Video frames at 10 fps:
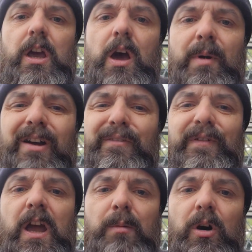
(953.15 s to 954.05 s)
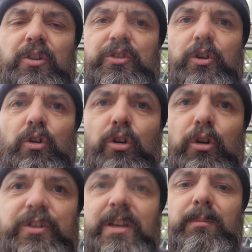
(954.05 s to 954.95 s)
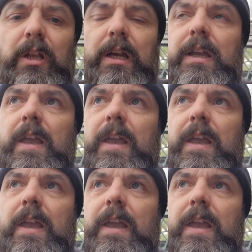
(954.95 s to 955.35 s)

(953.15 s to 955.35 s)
about the firebox or similar